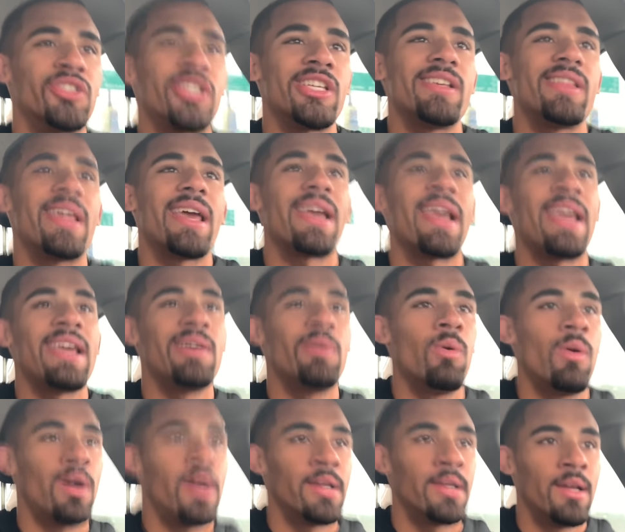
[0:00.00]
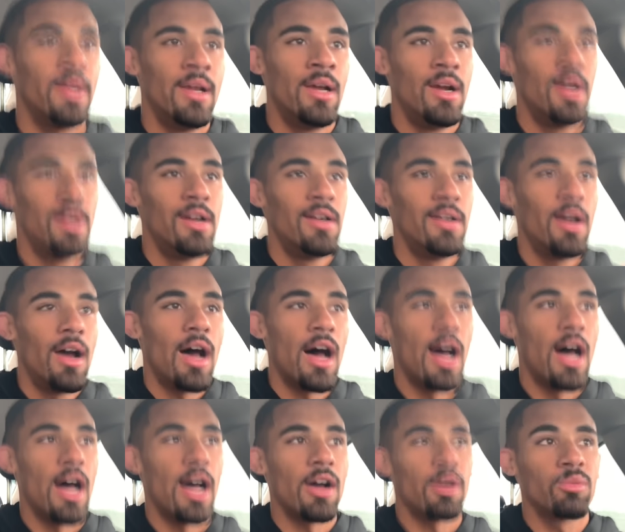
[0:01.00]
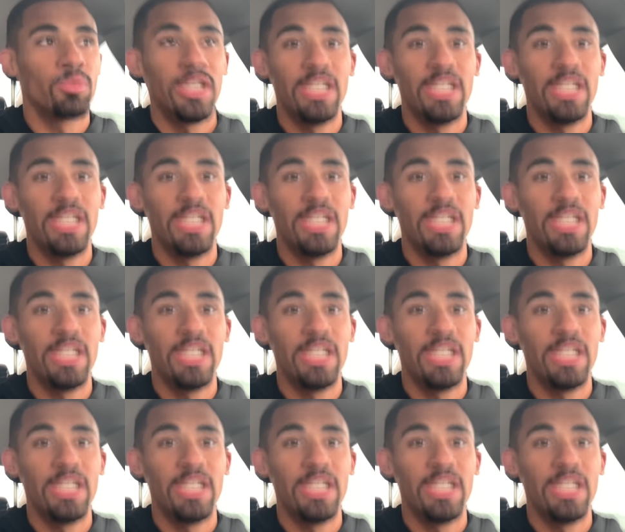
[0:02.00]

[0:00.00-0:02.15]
She the A1.